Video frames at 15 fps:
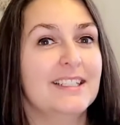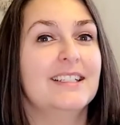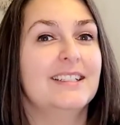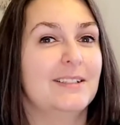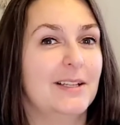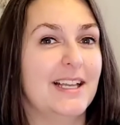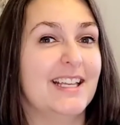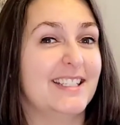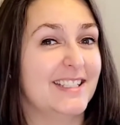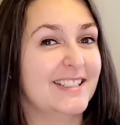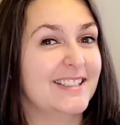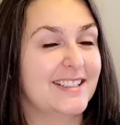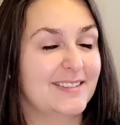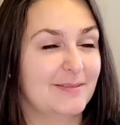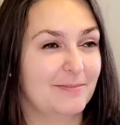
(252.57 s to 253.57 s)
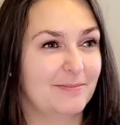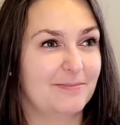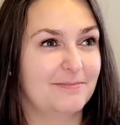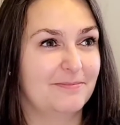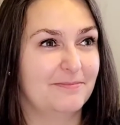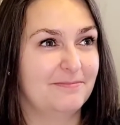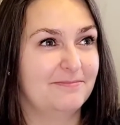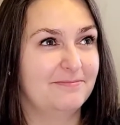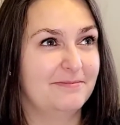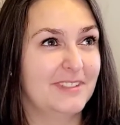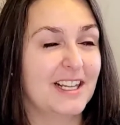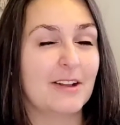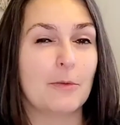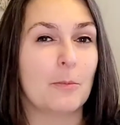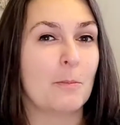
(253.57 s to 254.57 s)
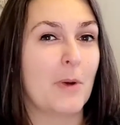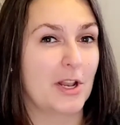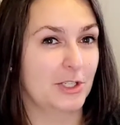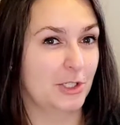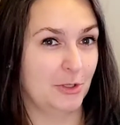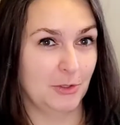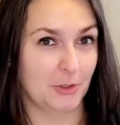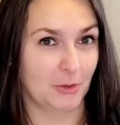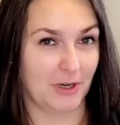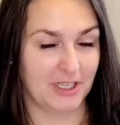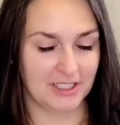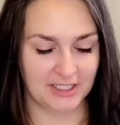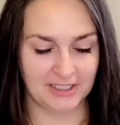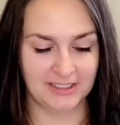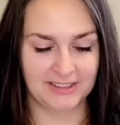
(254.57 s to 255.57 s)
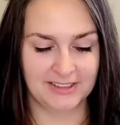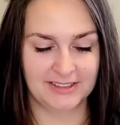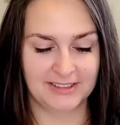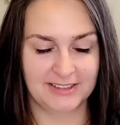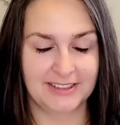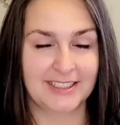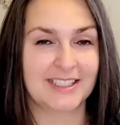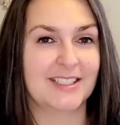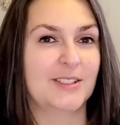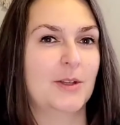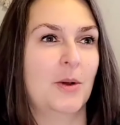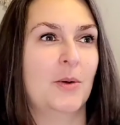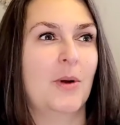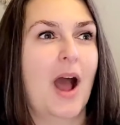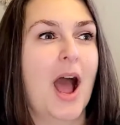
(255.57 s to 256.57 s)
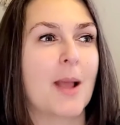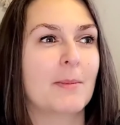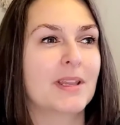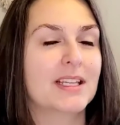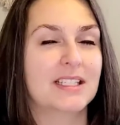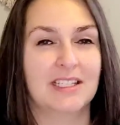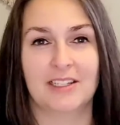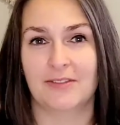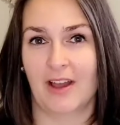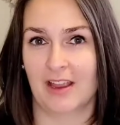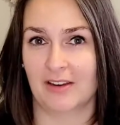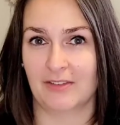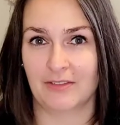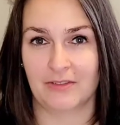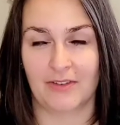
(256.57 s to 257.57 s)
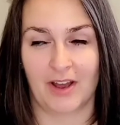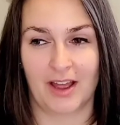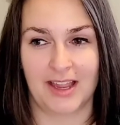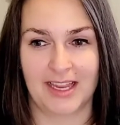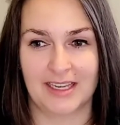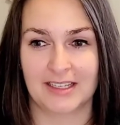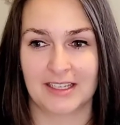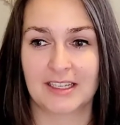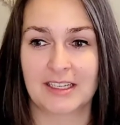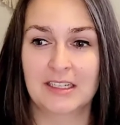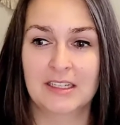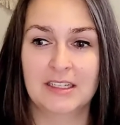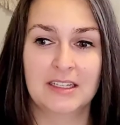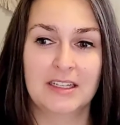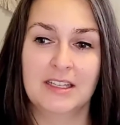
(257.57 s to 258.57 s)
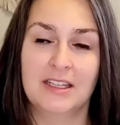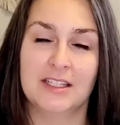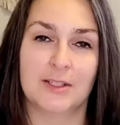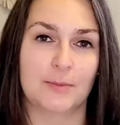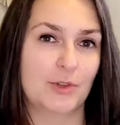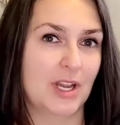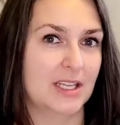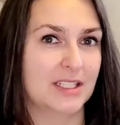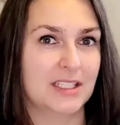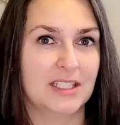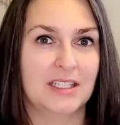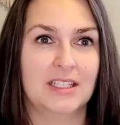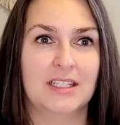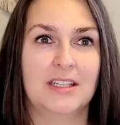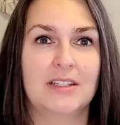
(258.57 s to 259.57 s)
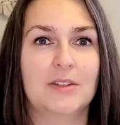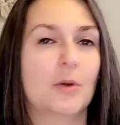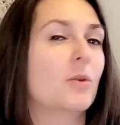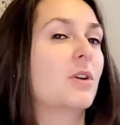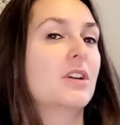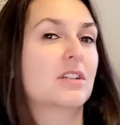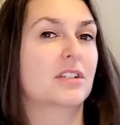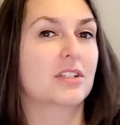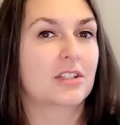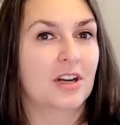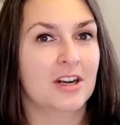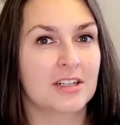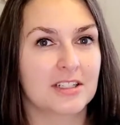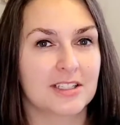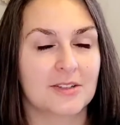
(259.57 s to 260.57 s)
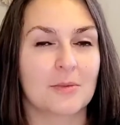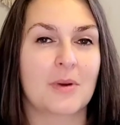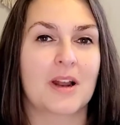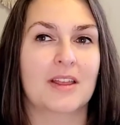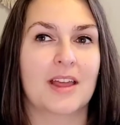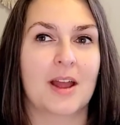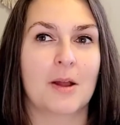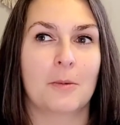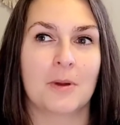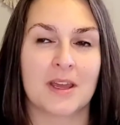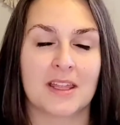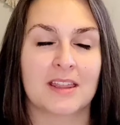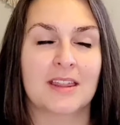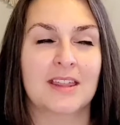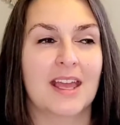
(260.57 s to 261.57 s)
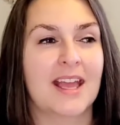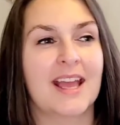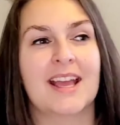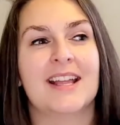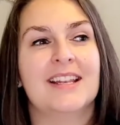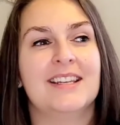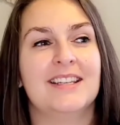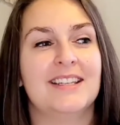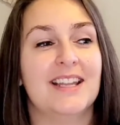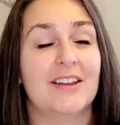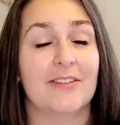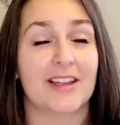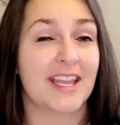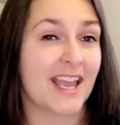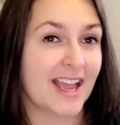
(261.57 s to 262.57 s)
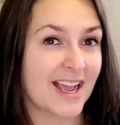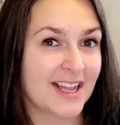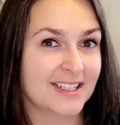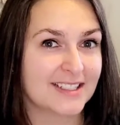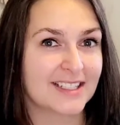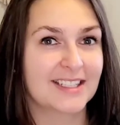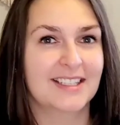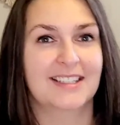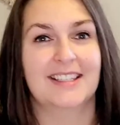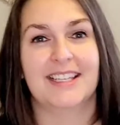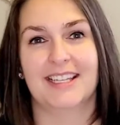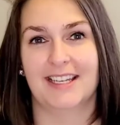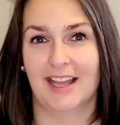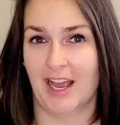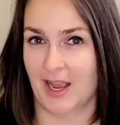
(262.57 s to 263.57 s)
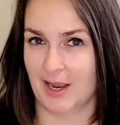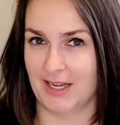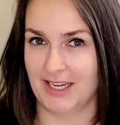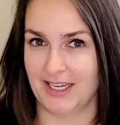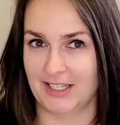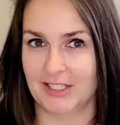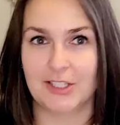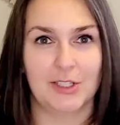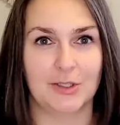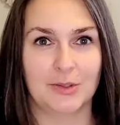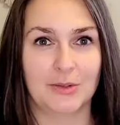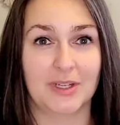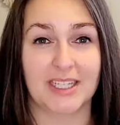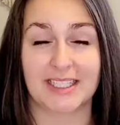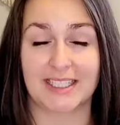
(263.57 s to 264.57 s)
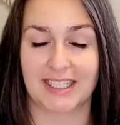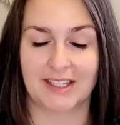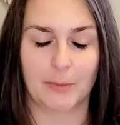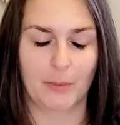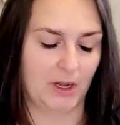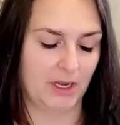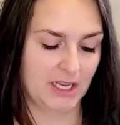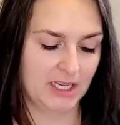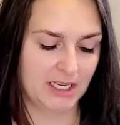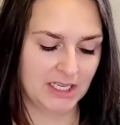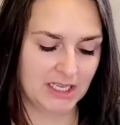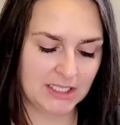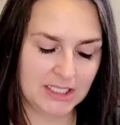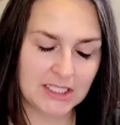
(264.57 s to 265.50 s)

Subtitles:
It's much too short. So I'm gonna see if I can find some dresses or skirts to wear that with, and if I can't, then I need to extend the body in it.